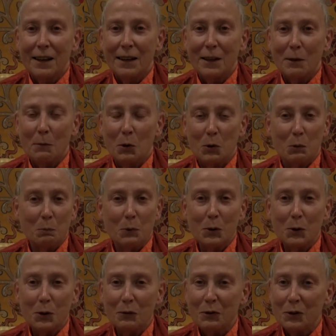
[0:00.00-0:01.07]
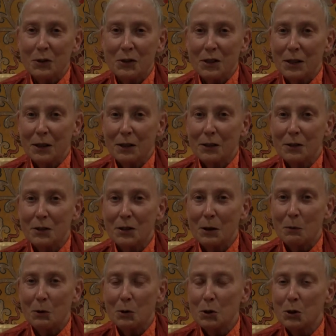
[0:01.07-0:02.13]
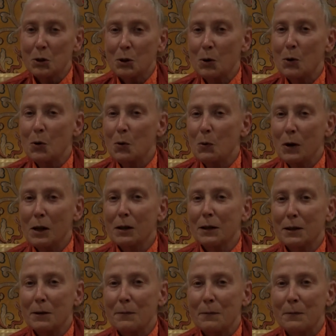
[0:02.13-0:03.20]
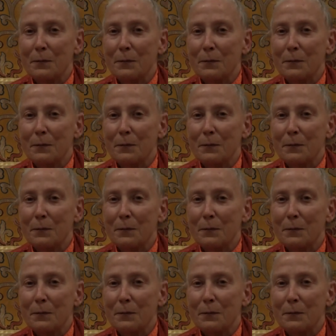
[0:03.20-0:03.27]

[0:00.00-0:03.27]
The most beautiful singers, they were so welcome.